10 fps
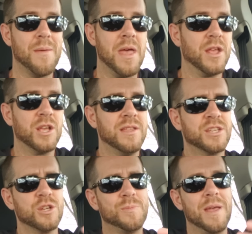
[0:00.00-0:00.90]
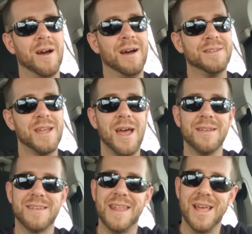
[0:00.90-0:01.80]
and this goes beyond
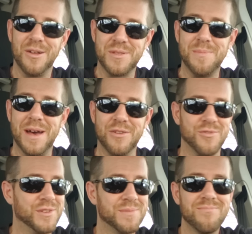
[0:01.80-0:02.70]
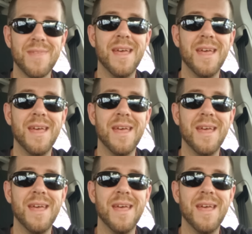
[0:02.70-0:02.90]
setting healthy boundaries,